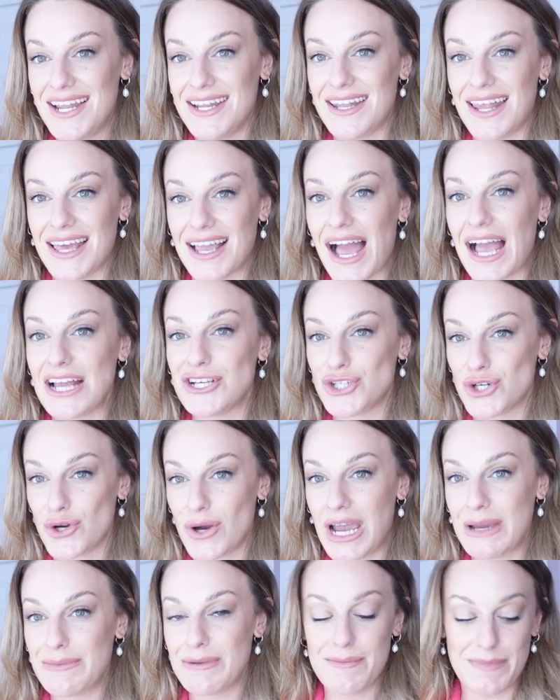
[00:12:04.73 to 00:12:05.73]
Like, I
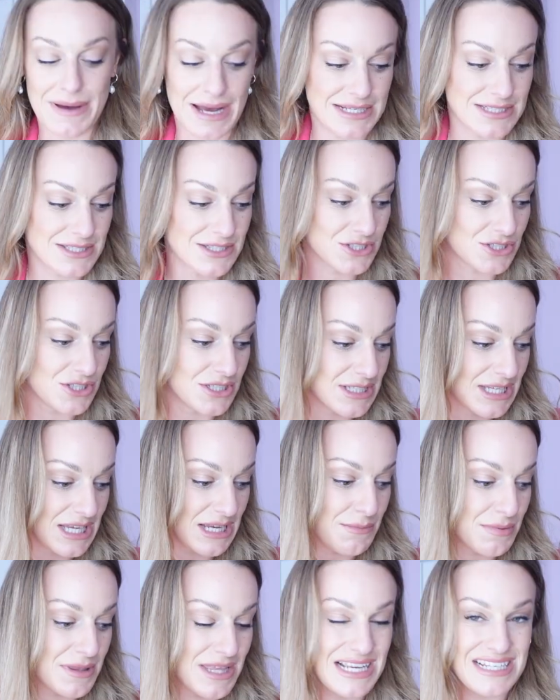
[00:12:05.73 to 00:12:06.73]
try my best to just
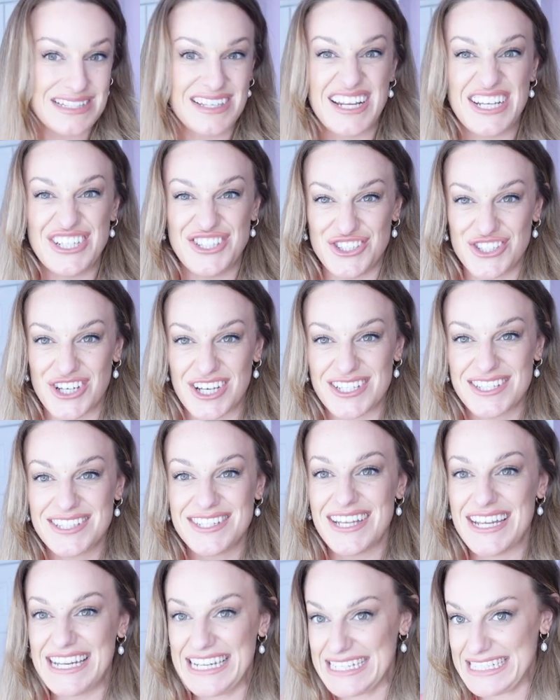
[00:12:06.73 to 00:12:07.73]
keep things that I
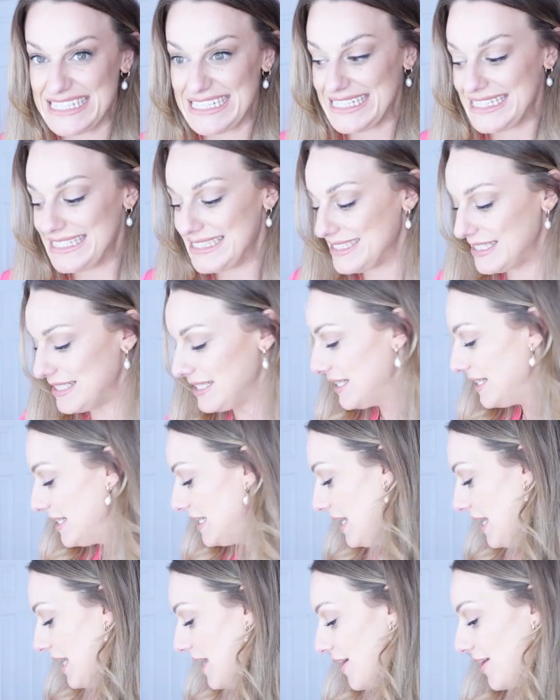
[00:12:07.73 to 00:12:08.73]
just need.
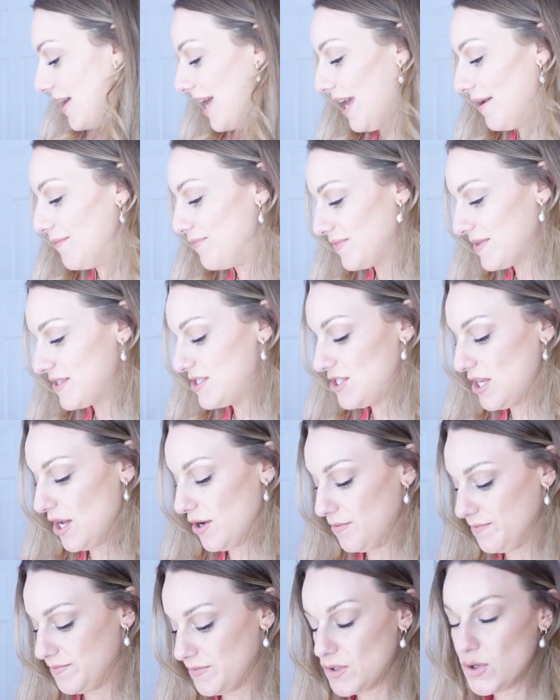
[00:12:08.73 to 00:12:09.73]
Okay,
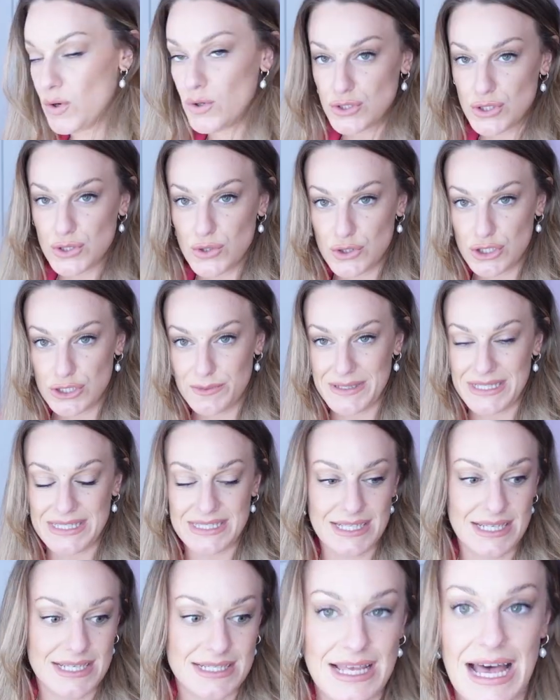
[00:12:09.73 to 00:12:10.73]
so gorgeous, gorgeous
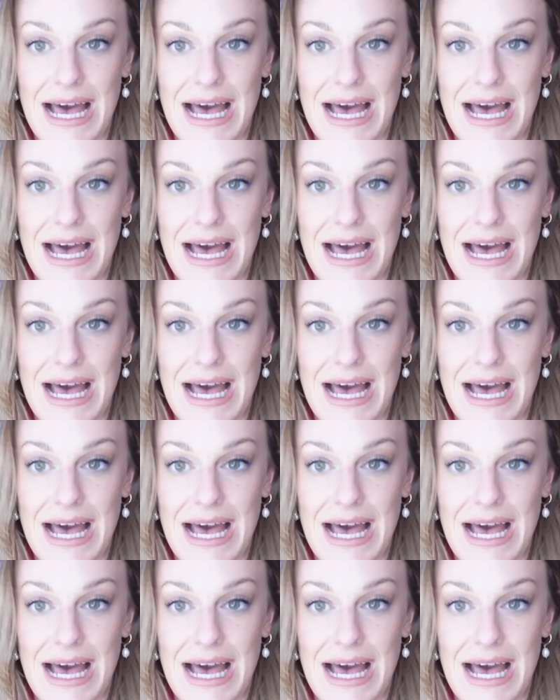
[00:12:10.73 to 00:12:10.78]
pieces.